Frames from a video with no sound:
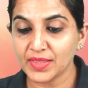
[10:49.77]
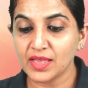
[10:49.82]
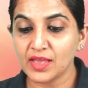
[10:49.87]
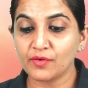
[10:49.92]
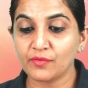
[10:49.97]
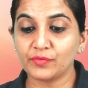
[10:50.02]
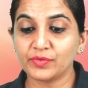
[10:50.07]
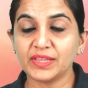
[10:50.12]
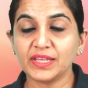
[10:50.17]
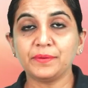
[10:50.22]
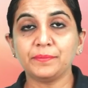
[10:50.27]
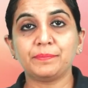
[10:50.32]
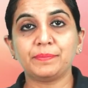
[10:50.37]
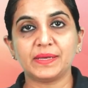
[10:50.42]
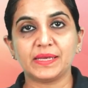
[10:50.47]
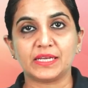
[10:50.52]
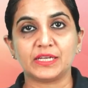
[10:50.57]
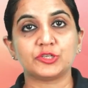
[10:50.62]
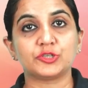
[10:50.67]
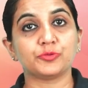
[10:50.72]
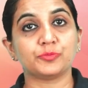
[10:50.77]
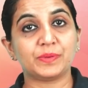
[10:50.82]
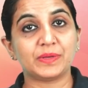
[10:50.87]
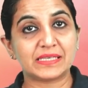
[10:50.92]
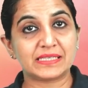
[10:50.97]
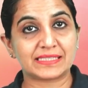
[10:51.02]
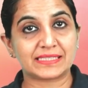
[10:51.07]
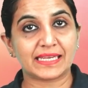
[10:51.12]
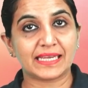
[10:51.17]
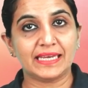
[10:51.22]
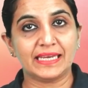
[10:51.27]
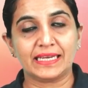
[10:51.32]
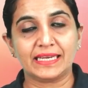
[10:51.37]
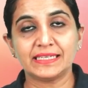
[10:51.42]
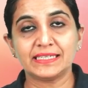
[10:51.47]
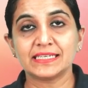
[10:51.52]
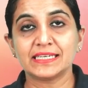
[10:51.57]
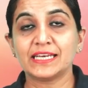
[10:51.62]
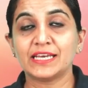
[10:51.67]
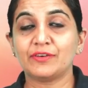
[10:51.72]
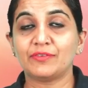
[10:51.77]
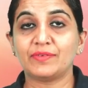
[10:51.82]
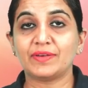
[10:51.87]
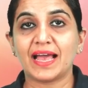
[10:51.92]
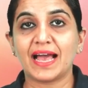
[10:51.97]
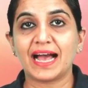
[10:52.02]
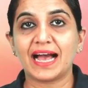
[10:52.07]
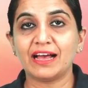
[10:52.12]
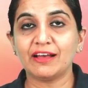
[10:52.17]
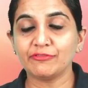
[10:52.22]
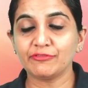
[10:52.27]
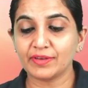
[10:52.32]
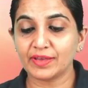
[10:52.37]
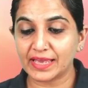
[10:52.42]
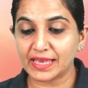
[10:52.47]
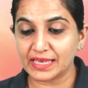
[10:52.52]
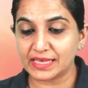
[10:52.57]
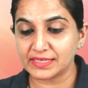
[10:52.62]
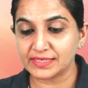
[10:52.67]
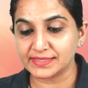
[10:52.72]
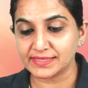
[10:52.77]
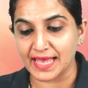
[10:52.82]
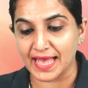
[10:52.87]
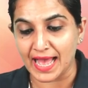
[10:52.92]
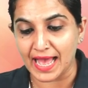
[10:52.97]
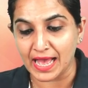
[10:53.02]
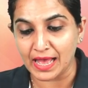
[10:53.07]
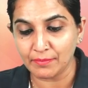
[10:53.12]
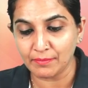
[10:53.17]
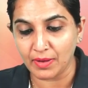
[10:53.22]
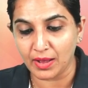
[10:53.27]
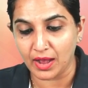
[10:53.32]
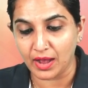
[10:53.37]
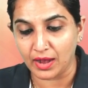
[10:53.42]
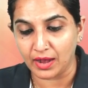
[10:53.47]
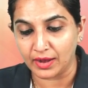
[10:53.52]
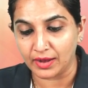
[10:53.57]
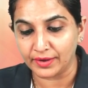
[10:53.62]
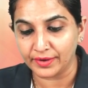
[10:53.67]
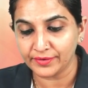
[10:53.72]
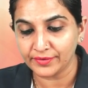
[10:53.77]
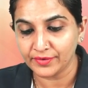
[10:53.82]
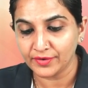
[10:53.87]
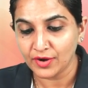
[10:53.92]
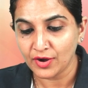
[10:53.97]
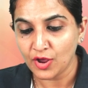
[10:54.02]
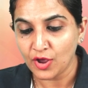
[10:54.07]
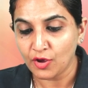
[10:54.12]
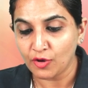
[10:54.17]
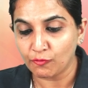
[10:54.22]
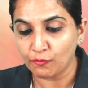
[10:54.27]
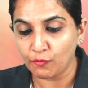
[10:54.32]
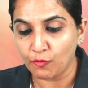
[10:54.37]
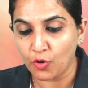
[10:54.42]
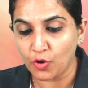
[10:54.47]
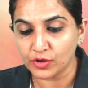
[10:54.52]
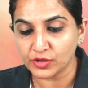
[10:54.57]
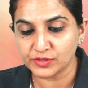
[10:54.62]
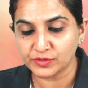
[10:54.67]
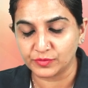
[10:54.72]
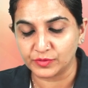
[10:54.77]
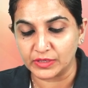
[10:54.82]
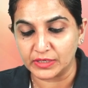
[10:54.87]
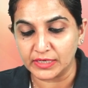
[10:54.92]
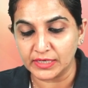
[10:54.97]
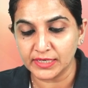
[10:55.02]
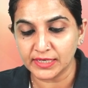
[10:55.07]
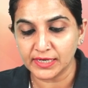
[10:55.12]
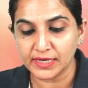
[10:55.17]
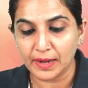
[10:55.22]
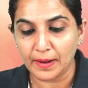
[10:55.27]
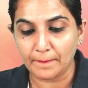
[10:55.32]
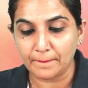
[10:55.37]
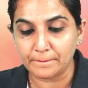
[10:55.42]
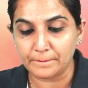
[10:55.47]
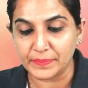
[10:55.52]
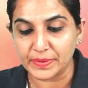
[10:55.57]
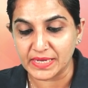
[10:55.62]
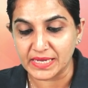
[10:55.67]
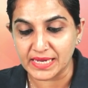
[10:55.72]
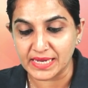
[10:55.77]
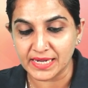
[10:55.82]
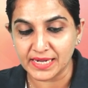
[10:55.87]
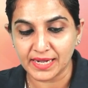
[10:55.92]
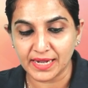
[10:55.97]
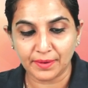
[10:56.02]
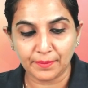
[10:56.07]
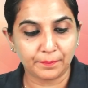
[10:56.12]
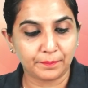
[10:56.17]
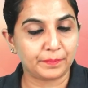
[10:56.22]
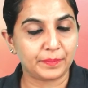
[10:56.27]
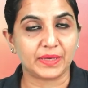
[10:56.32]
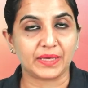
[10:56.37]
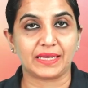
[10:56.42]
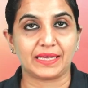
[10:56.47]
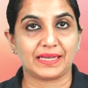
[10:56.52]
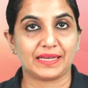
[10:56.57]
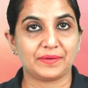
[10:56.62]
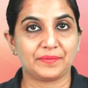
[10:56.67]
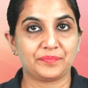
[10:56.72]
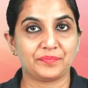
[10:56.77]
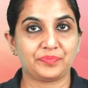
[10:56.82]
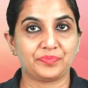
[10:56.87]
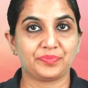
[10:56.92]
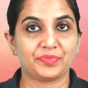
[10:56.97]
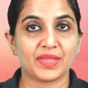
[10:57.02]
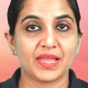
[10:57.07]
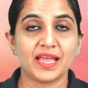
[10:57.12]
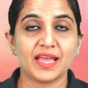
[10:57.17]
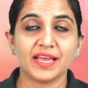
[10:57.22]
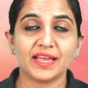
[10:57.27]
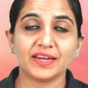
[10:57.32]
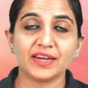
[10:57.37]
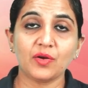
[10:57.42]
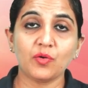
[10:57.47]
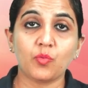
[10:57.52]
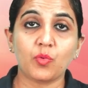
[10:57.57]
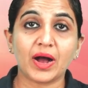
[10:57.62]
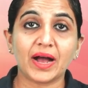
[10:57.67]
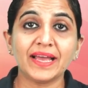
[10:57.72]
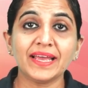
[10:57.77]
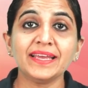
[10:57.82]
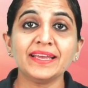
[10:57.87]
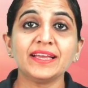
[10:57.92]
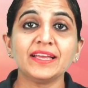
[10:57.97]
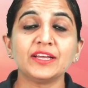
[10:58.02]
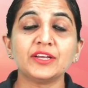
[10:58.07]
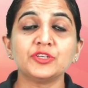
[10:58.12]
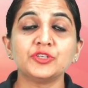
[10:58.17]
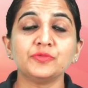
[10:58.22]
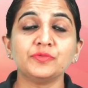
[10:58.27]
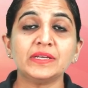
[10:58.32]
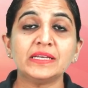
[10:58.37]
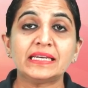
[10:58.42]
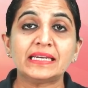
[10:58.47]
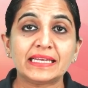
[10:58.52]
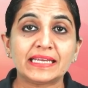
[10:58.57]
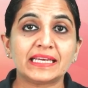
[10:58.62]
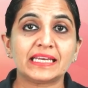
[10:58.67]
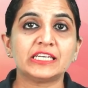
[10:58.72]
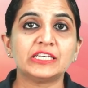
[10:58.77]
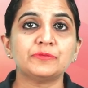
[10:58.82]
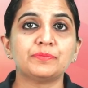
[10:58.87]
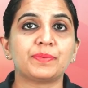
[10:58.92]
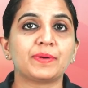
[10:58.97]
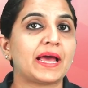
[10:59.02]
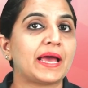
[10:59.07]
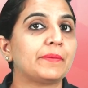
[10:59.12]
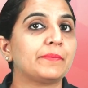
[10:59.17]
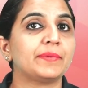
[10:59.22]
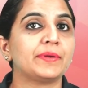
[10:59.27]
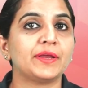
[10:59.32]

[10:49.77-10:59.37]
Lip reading: Within be, to be state, we have is, am, are, was, were, been, being. Now, why do we need primary